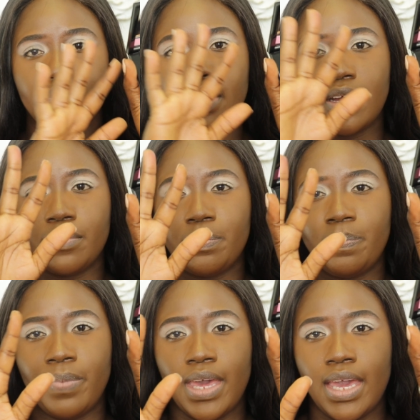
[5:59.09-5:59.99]
Like a
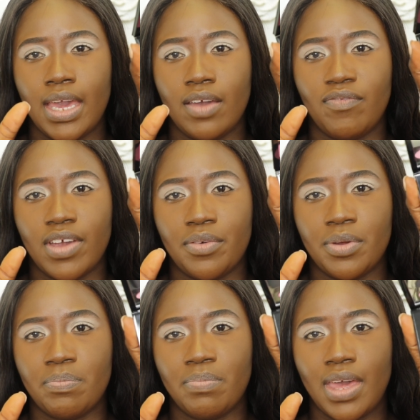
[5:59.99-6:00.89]
pink,
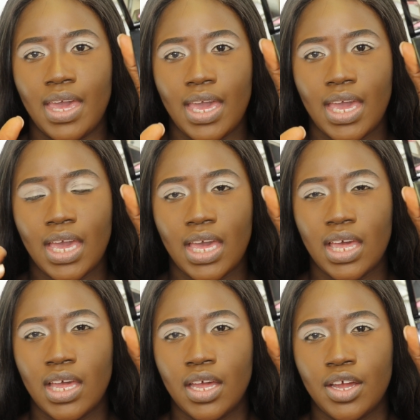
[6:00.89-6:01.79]
very pink,
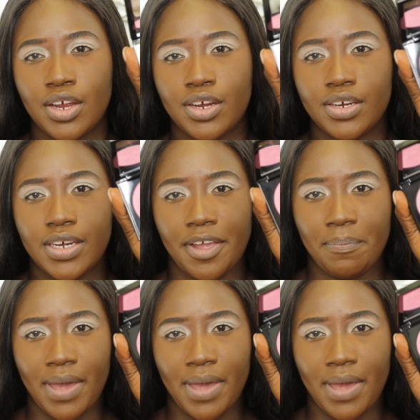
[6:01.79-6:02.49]
deep